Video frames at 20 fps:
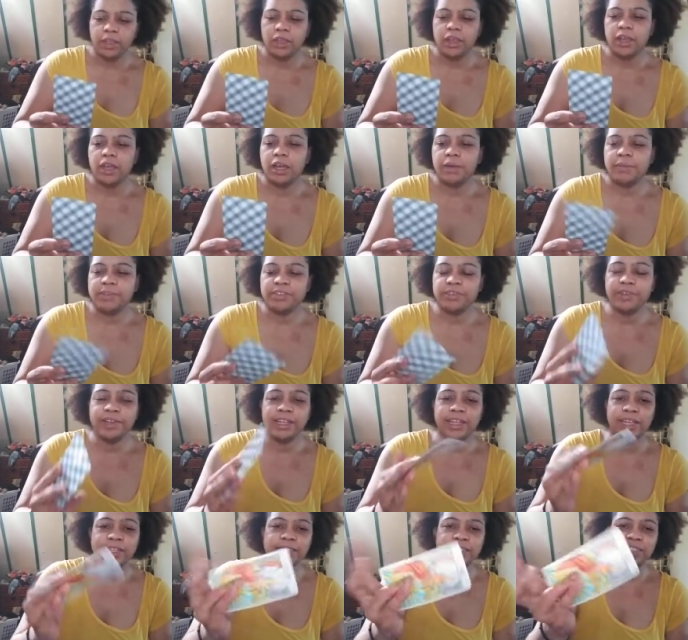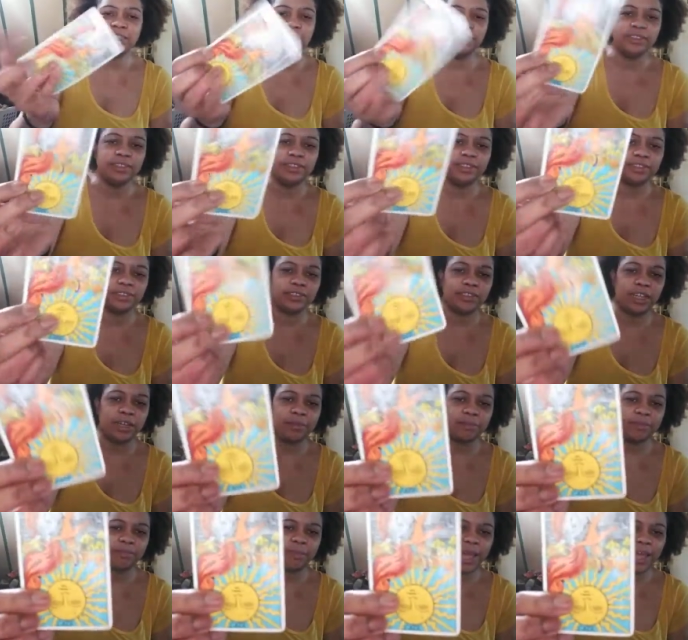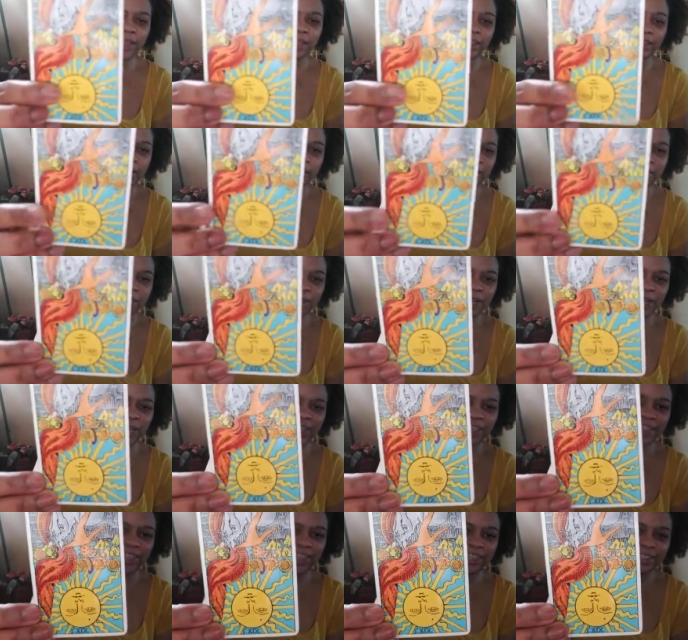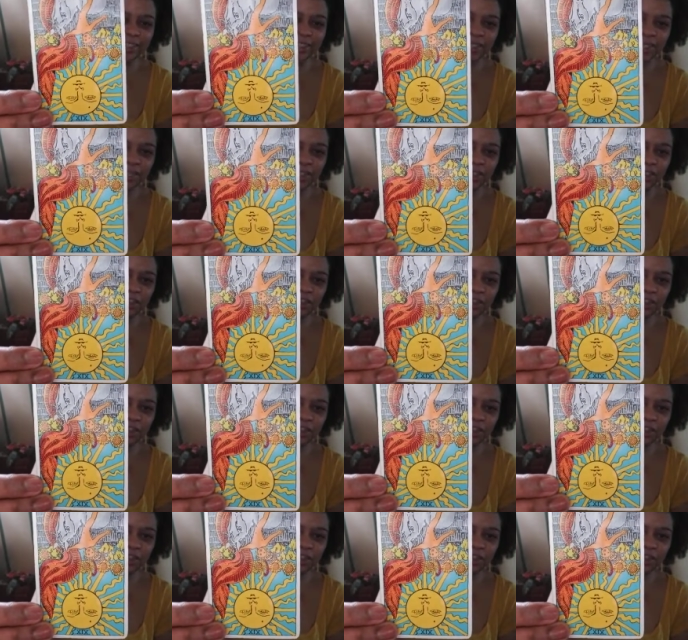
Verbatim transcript: Um, what's going against you is there's something back there behind that sun that you